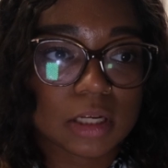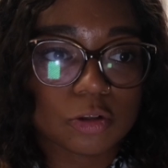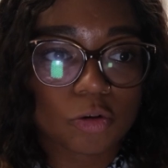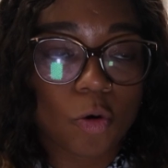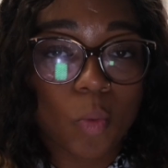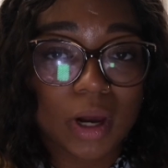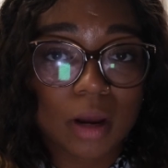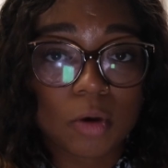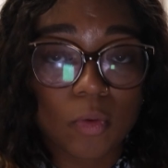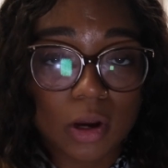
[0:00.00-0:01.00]
I don't know when
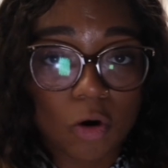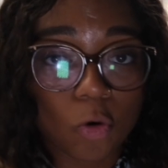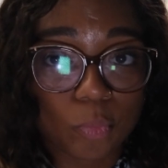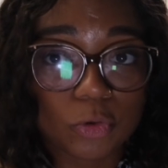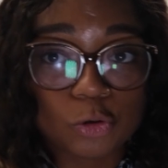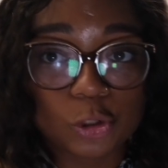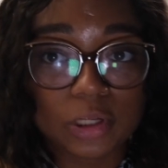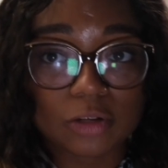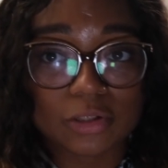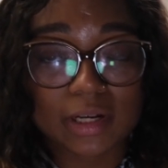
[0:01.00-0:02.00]
I'm going home.
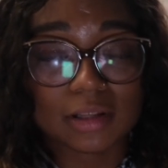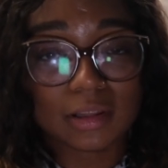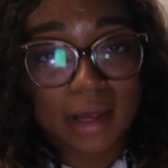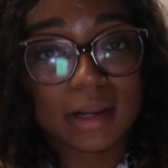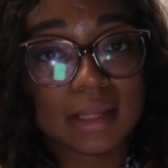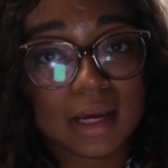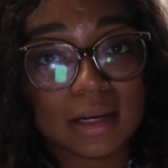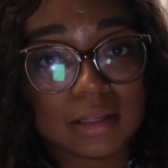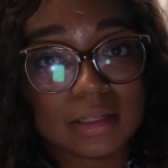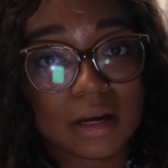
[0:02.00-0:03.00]
Usually there's like a light at the
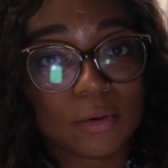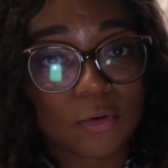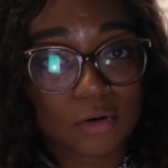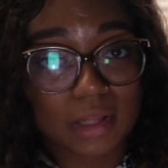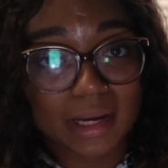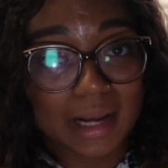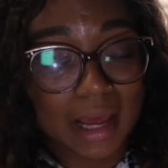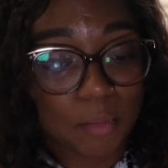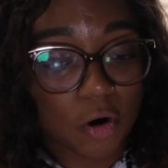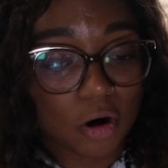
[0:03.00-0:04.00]
end of the tunnel, or like an
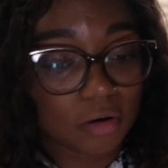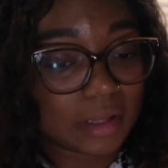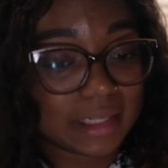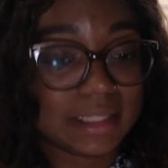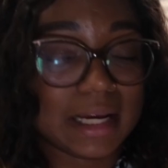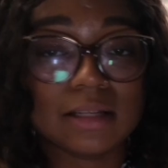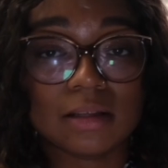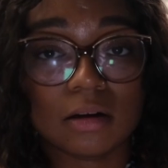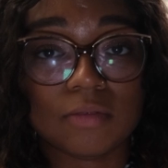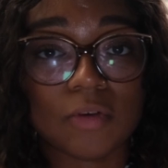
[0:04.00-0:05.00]
end mark, or like a date
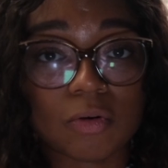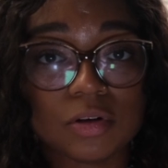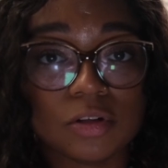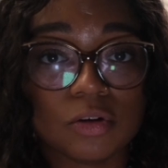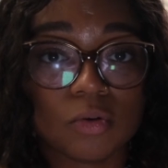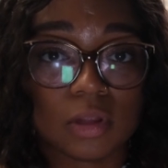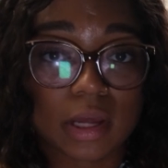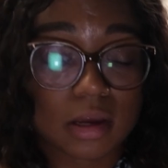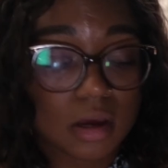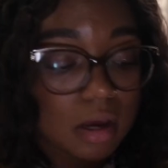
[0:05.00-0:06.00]
to look forward to, or
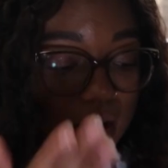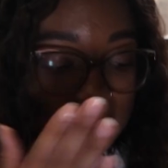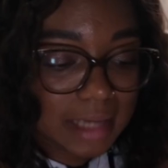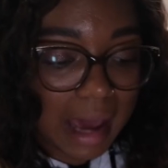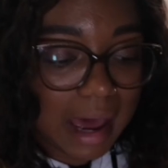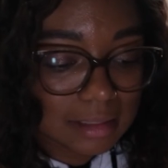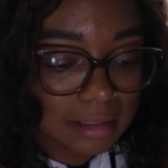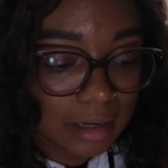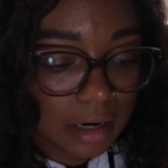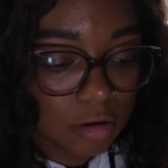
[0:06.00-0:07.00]
like a task
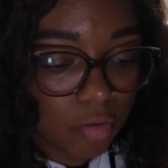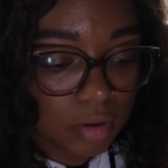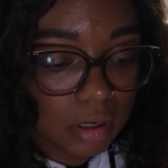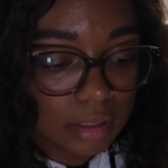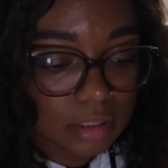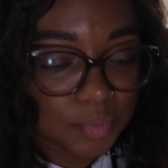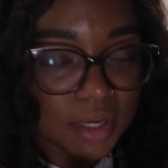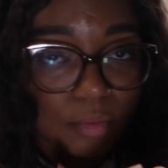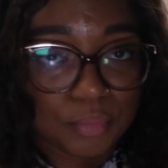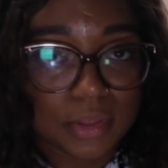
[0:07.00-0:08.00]
that I know that needs to be
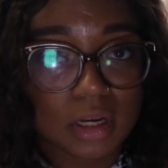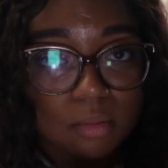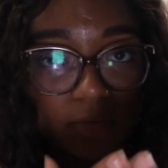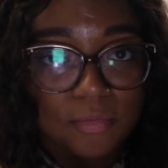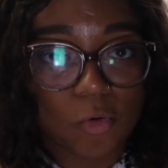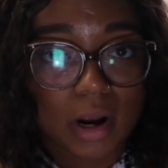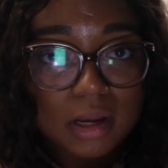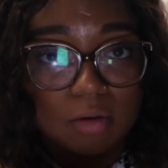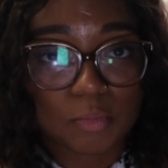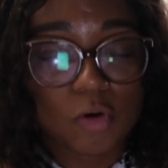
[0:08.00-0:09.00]
completed before I
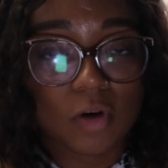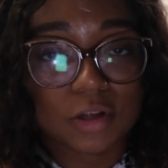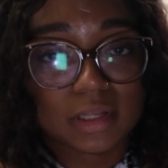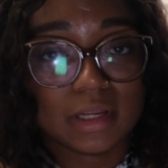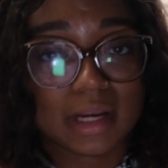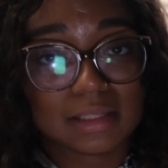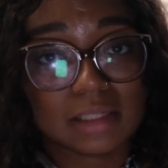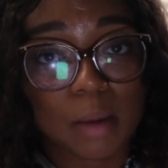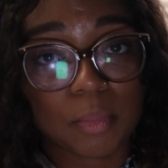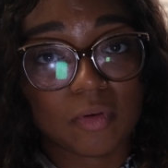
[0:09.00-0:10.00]
can move on to the next
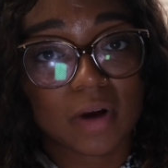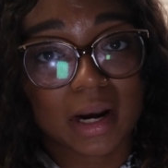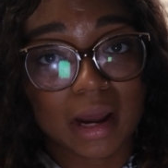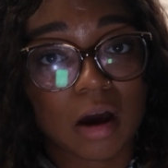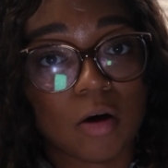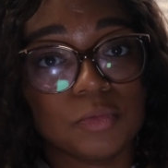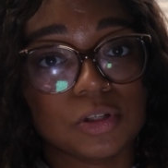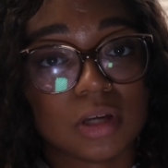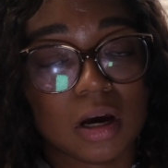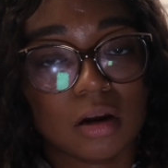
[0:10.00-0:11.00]
step. But right now I'm
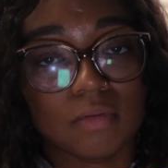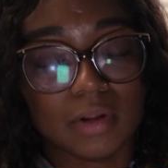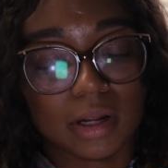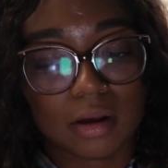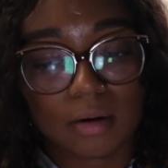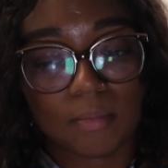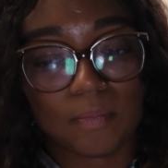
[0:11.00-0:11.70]
just kind of like